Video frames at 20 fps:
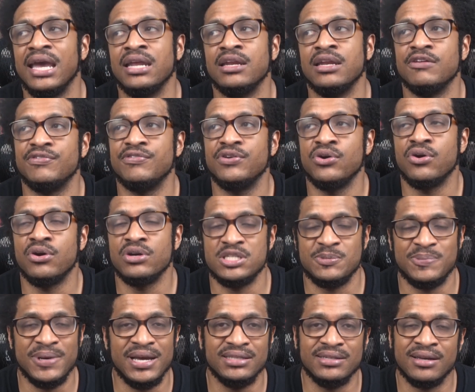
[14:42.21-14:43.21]
And if you're
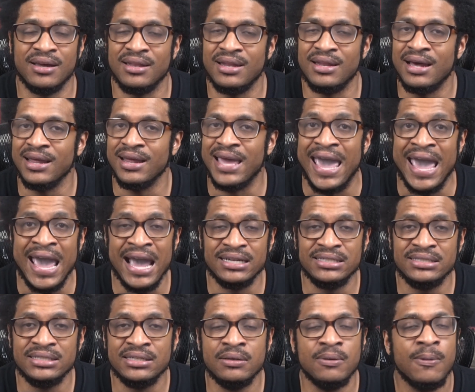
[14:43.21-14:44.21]
expecting a lot of
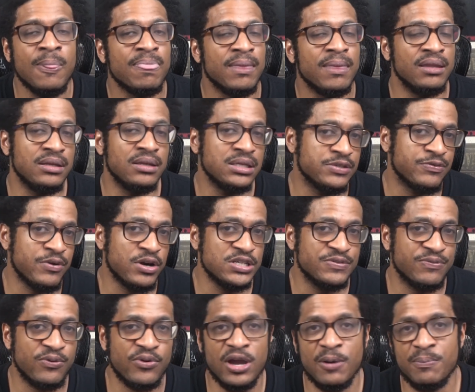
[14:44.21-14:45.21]
action in these
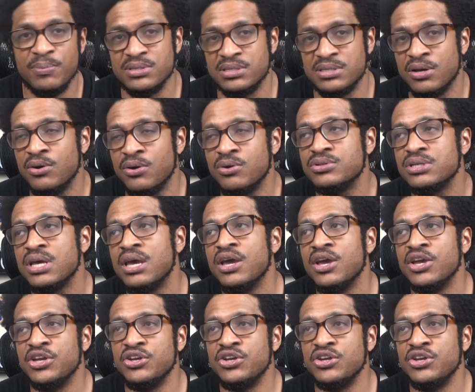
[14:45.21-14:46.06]
first four episodes,